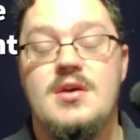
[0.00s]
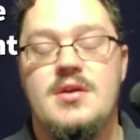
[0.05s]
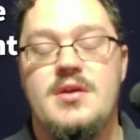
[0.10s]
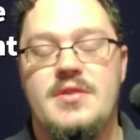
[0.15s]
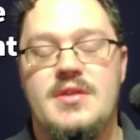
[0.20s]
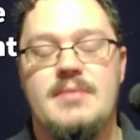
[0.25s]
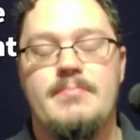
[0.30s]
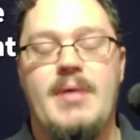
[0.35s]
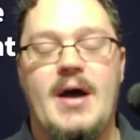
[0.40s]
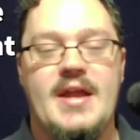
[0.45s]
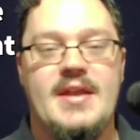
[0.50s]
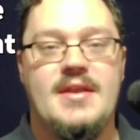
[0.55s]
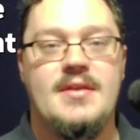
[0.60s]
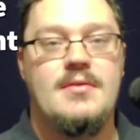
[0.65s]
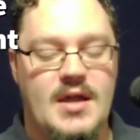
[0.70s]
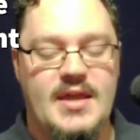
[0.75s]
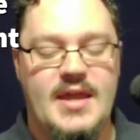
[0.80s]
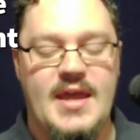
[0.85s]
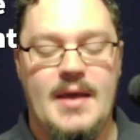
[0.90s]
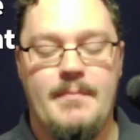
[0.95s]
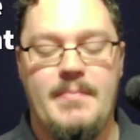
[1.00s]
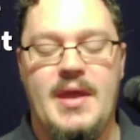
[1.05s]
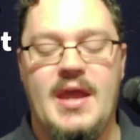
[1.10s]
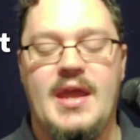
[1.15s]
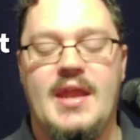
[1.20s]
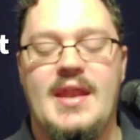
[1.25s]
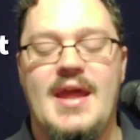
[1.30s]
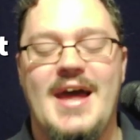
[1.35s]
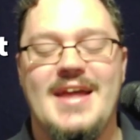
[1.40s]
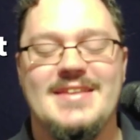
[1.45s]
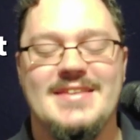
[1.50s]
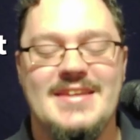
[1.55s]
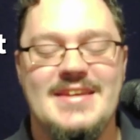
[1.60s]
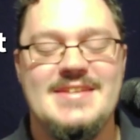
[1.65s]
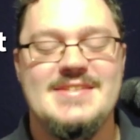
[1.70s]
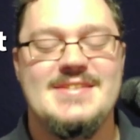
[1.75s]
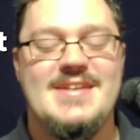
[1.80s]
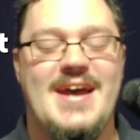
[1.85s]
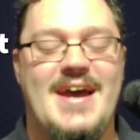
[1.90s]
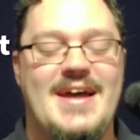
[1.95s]
the Biden campaign at
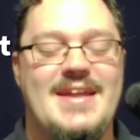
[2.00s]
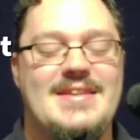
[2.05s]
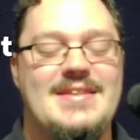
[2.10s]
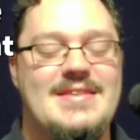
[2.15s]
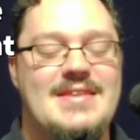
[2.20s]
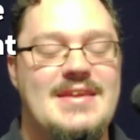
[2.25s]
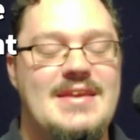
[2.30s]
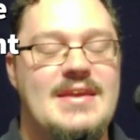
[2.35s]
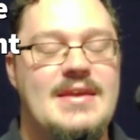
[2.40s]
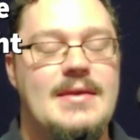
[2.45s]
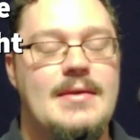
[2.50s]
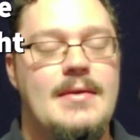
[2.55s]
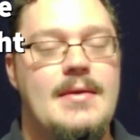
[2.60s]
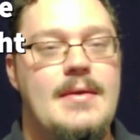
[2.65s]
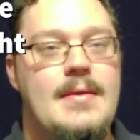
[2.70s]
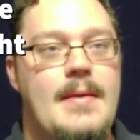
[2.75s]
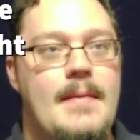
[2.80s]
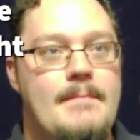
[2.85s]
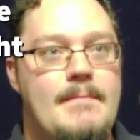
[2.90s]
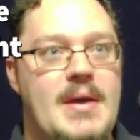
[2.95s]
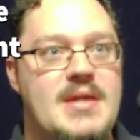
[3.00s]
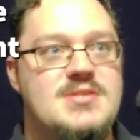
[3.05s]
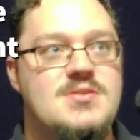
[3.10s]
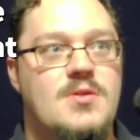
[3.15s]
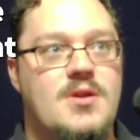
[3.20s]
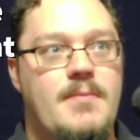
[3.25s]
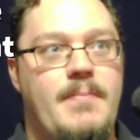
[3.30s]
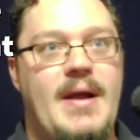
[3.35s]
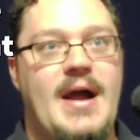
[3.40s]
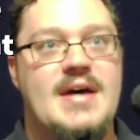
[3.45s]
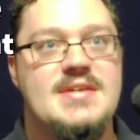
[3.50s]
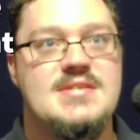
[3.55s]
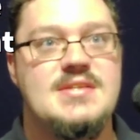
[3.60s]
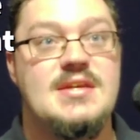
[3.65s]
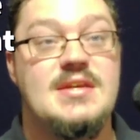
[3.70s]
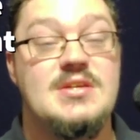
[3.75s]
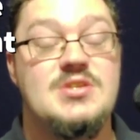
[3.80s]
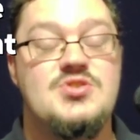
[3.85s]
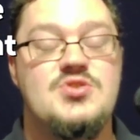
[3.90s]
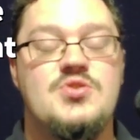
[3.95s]
least had the mental
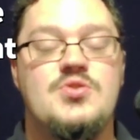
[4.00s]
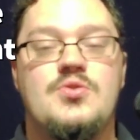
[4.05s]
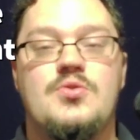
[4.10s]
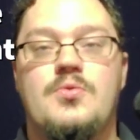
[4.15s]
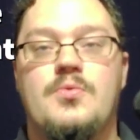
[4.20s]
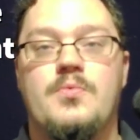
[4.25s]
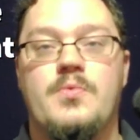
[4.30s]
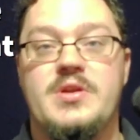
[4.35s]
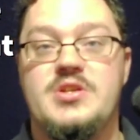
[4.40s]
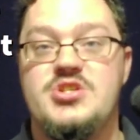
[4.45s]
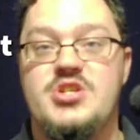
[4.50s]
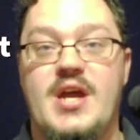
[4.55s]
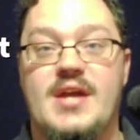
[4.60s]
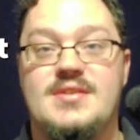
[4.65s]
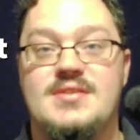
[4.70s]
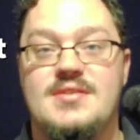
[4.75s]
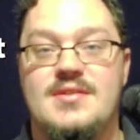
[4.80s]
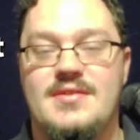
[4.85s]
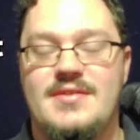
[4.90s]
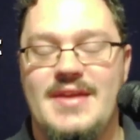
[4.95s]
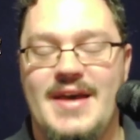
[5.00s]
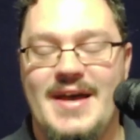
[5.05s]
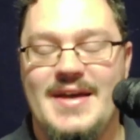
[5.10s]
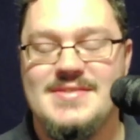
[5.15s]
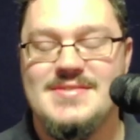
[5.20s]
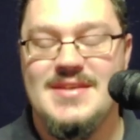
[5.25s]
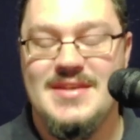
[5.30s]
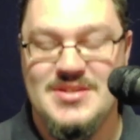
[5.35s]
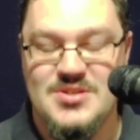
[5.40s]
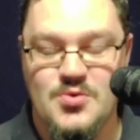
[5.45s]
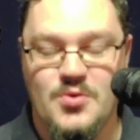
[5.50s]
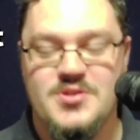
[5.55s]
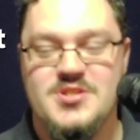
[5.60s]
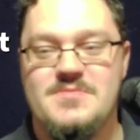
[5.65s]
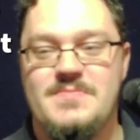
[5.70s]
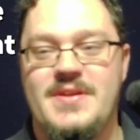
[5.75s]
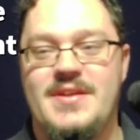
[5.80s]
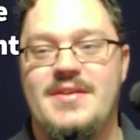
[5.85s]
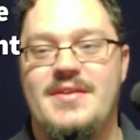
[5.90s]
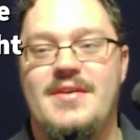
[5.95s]
capacity to reject that
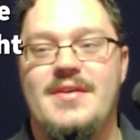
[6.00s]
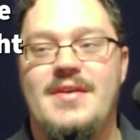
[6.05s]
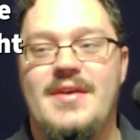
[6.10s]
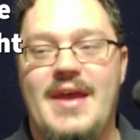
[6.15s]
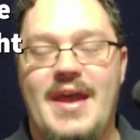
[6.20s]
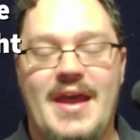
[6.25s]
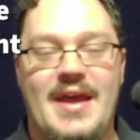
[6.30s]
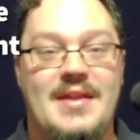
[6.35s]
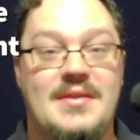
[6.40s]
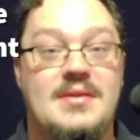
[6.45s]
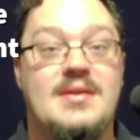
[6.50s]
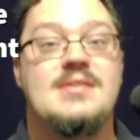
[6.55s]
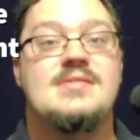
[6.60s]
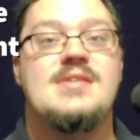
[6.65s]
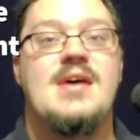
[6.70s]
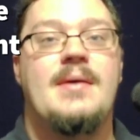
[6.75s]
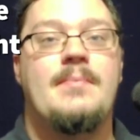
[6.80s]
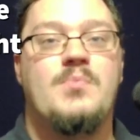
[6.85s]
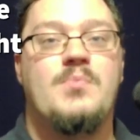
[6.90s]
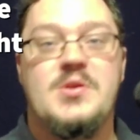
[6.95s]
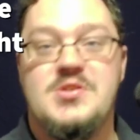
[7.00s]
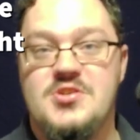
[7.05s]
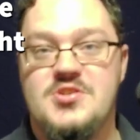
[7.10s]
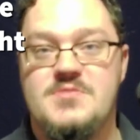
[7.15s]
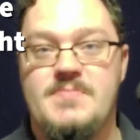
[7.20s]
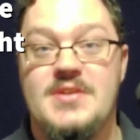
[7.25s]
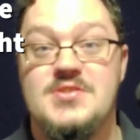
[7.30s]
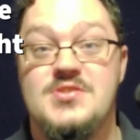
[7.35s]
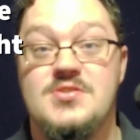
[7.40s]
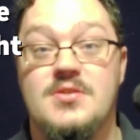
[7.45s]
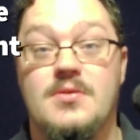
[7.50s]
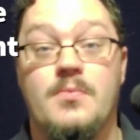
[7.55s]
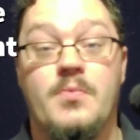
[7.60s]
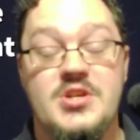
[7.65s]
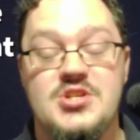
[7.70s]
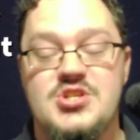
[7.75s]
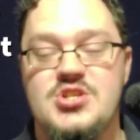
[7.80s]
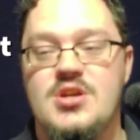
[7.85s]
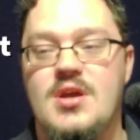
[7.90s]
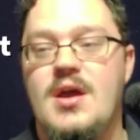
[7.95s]
endorsement and condemn Richard Spencer,
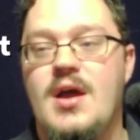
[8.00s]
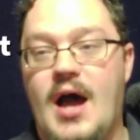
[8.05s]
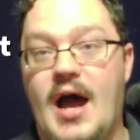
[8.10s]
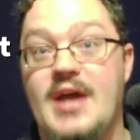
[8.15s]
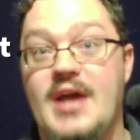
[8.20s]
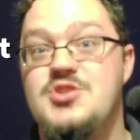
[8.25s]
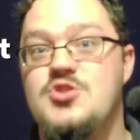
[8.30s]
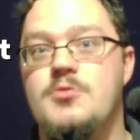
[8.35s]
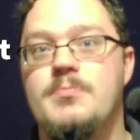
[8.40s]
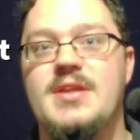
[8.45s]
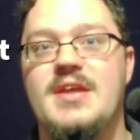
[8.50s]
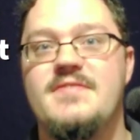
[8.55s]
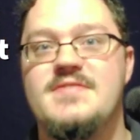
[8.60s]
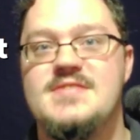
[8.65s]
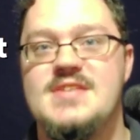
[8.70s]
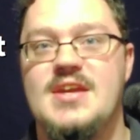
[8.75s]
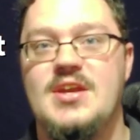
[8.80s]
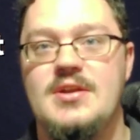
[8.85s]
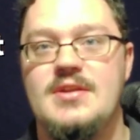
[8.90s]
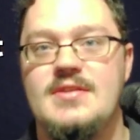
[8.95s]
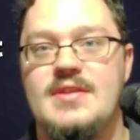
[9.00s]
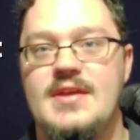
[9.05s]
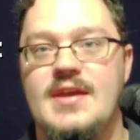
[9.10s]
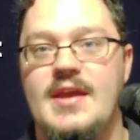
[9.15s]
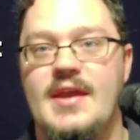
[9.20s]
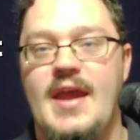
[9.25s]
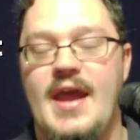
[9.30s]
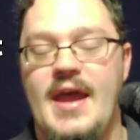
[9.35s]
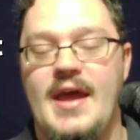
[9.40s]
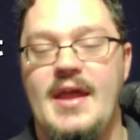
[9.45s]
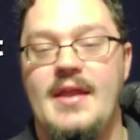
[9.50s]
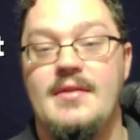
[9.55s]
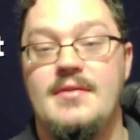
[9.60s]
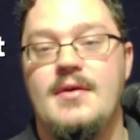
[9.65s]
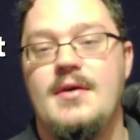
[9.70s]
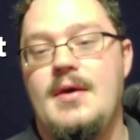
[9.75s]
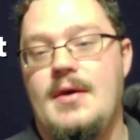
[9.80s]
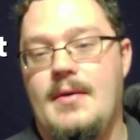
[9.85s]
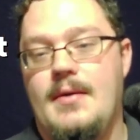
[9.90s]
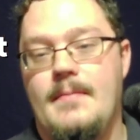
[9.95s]
which I do believe is a good thing, and
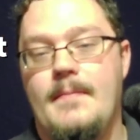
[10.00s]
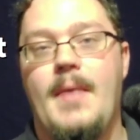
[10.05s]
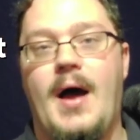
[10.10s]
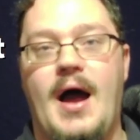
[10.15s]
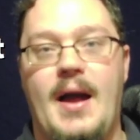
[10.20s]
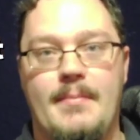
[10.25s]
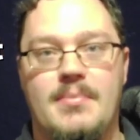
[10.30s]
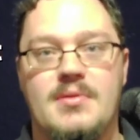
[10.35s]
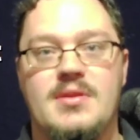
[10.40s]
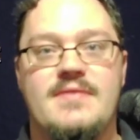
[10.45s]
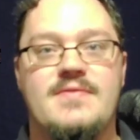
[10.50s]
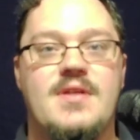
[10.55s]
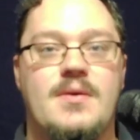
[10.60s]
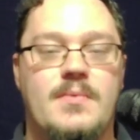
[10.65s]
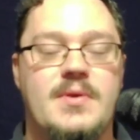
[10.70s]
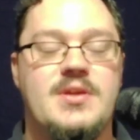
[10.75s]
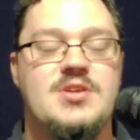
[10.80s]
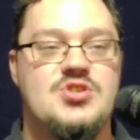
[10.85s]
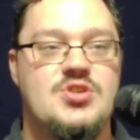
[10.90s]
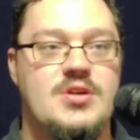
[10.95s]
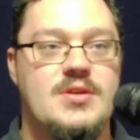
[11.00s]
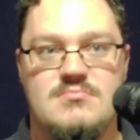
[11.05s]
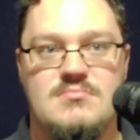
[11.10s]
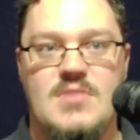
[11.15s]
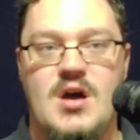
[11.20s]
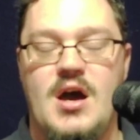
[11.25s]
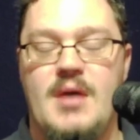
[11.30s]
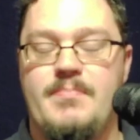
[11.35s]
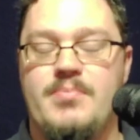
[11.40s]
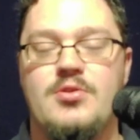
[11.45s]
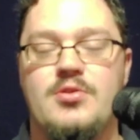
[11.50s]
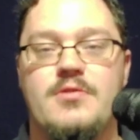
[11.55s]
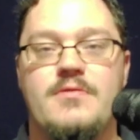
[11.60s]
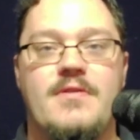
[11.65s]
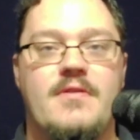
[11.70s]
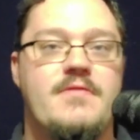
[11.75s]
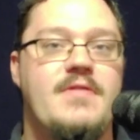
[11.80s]
I believe that we should approve of